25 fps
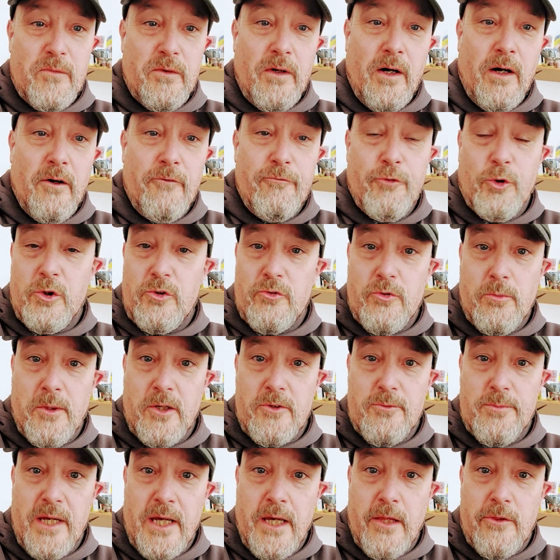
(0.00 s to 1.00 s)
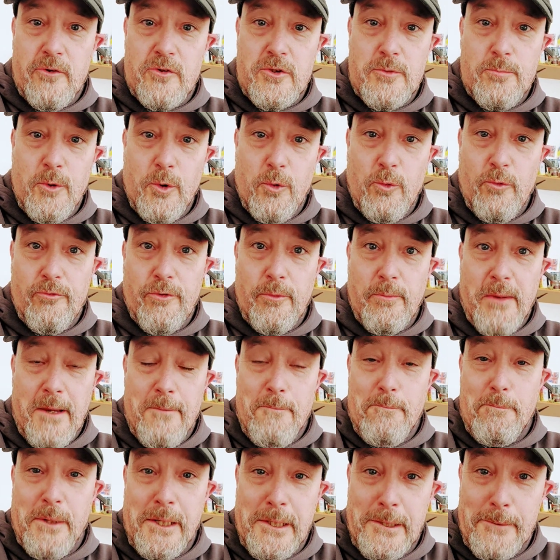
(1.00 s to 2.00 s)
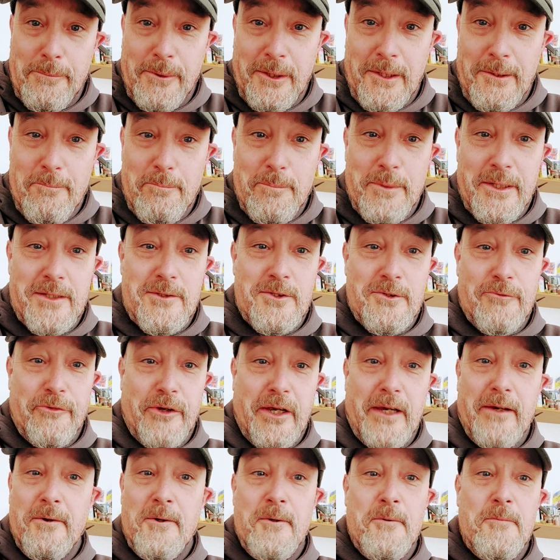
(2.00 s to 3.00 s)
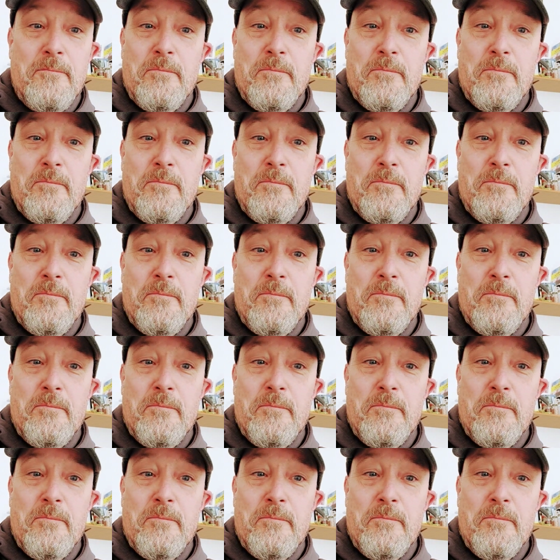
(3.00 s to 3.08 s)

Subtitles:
her voice reminds me of Heather Small from M People in bits of it,